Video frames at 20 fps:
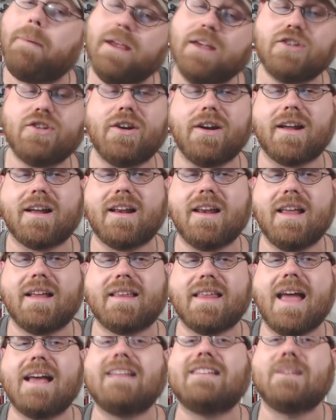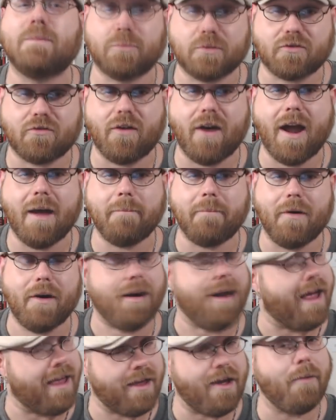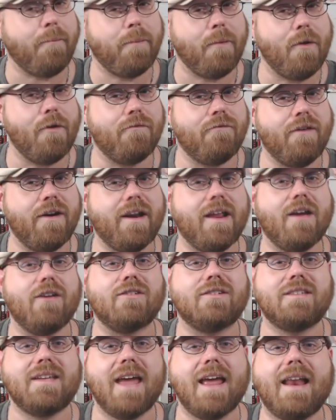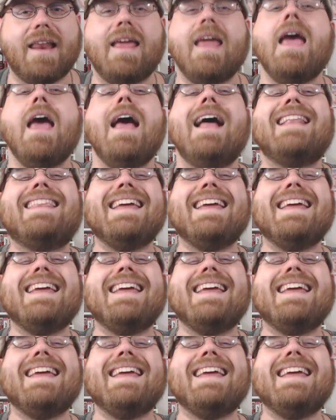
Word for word: be sure to click that subscribe button. I upload videos daily.